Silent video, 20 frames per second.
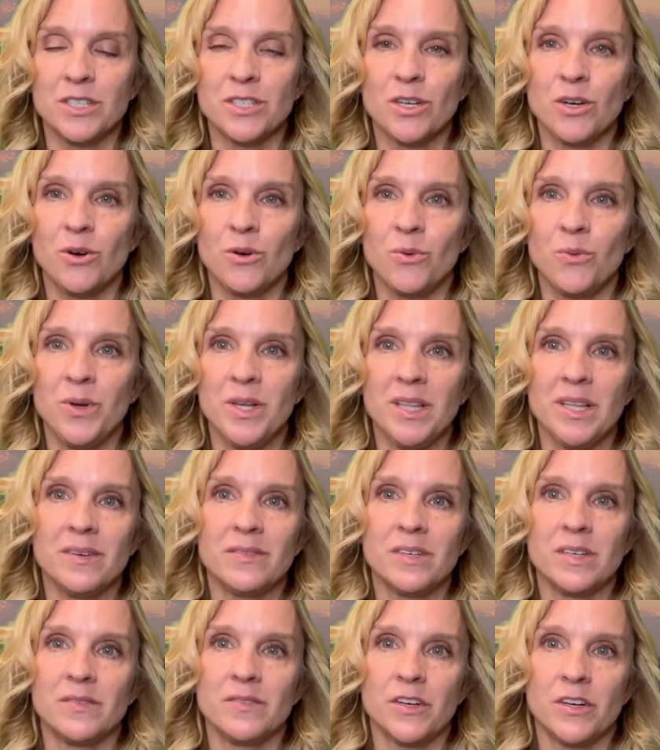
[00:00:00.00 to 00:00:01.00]
So we
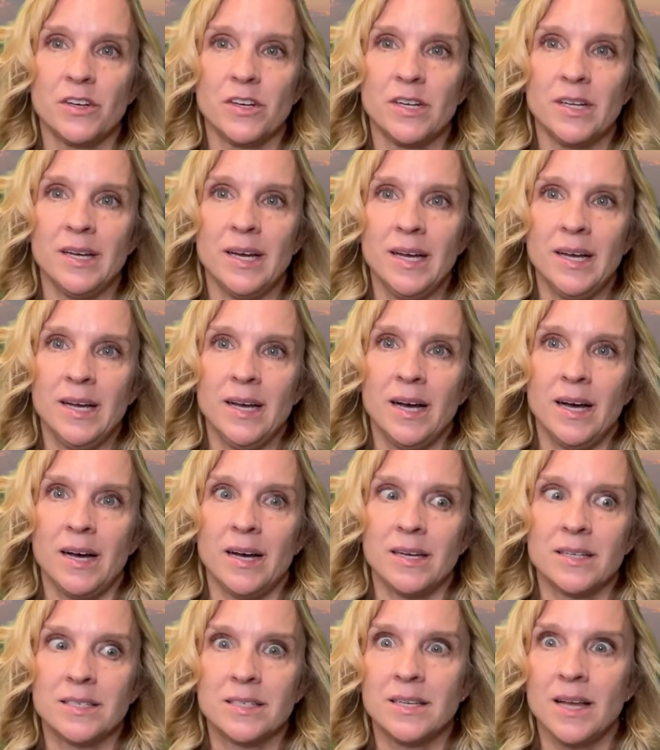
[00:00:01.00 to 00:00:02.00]
live in a very
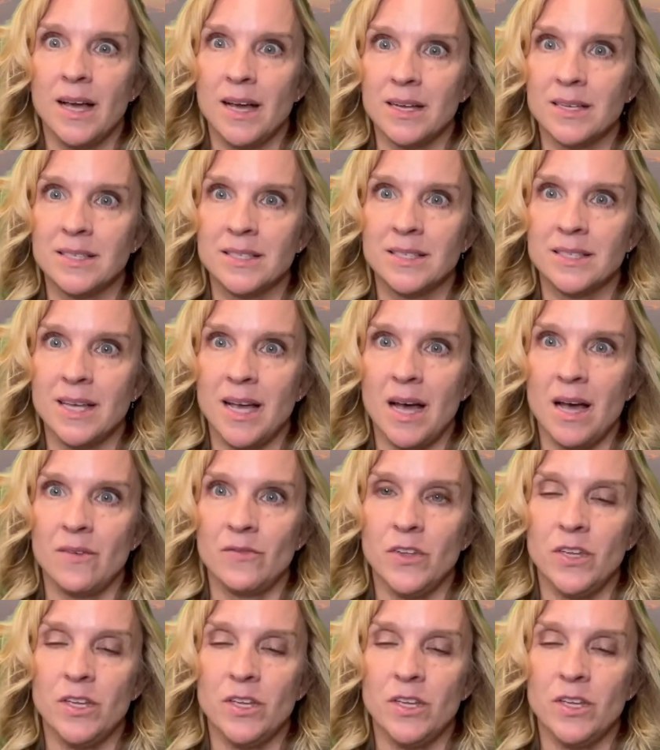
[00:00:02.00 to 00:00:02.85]
tech-savvy